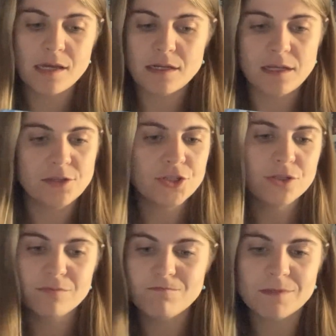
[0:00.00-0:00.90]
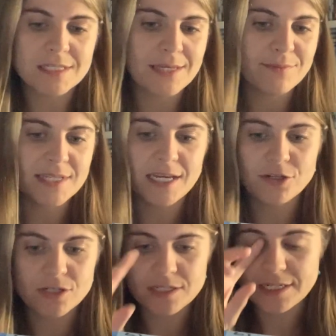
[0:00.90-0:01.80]
It seems like
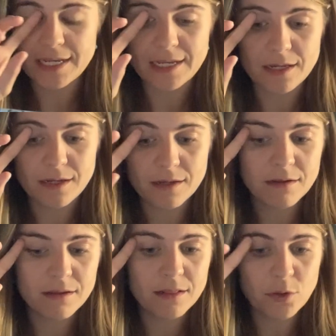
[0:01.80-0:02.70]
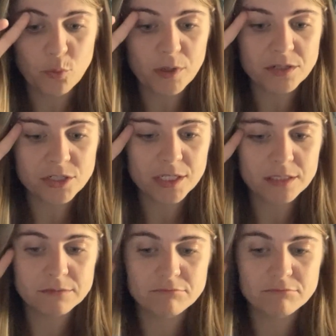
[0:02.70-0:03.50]
just a low budget